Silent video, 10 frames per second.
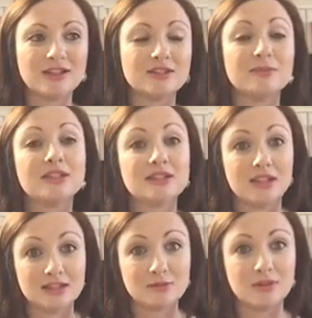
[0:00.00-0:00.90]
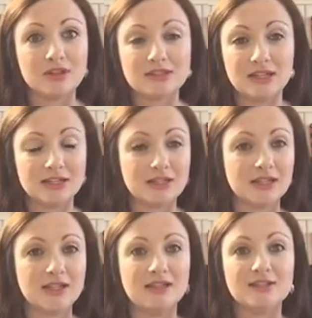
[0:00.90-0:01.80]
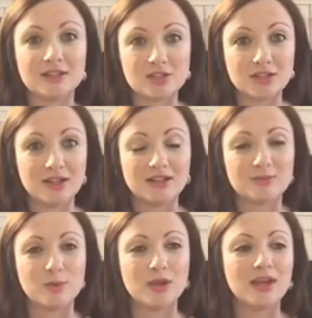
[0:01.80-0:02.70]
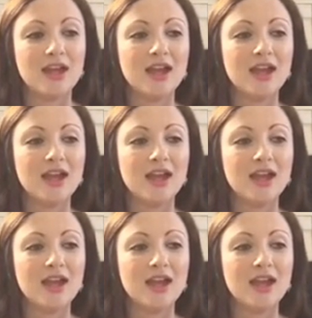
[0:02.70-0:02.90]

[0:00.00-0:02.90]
is obsessed with his Nana. Like, he's such a Nana's boy.